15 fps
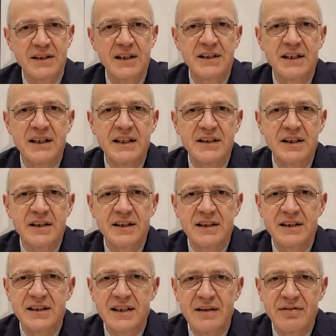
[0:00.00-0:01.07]
disease that
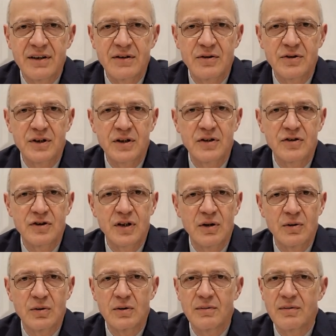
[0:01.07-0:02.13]
is difficult to
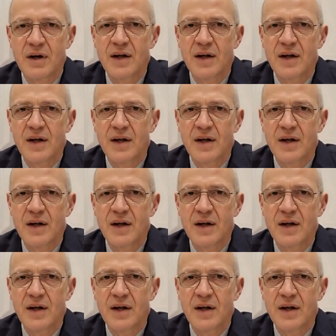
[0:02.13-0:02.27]
control